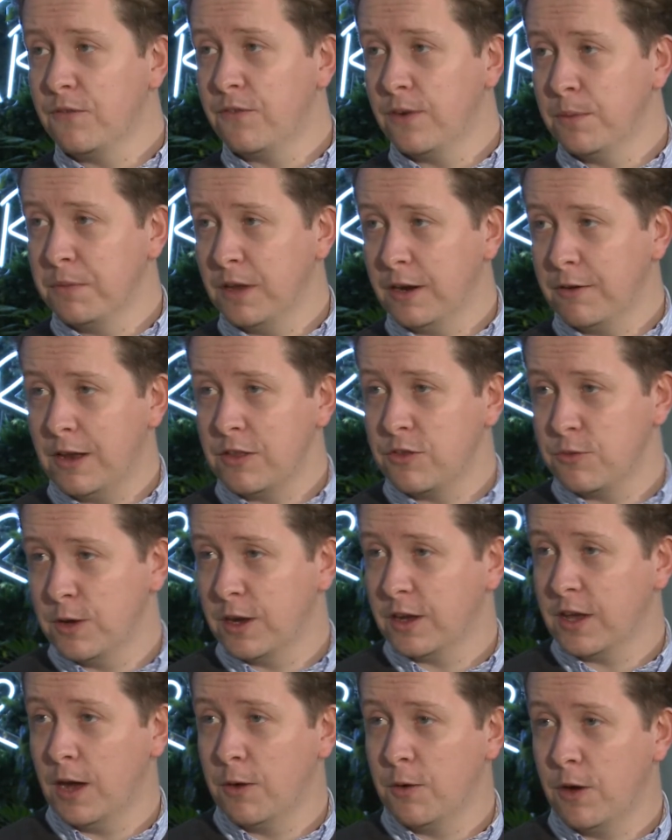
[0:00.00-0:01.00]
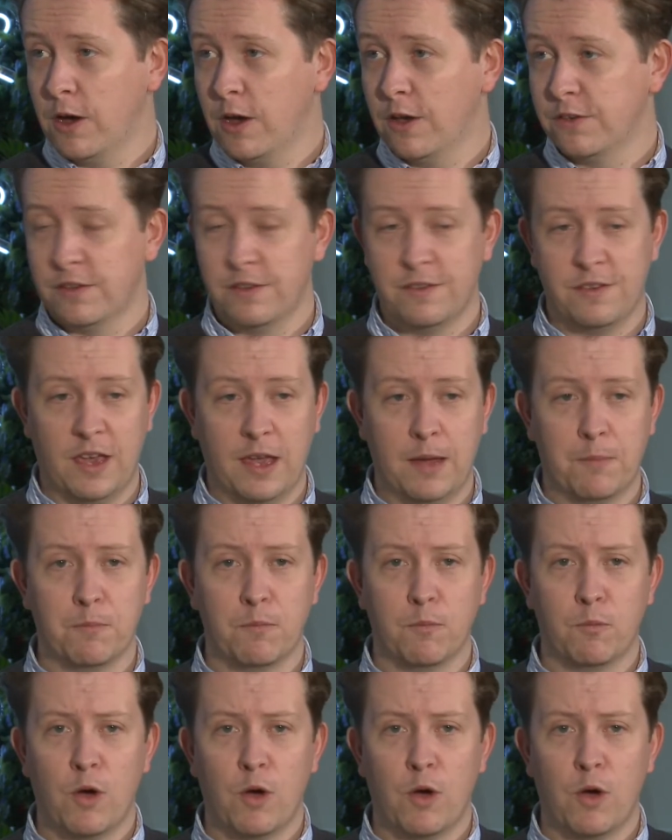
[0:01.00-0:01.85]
from the graduate cohorts and saying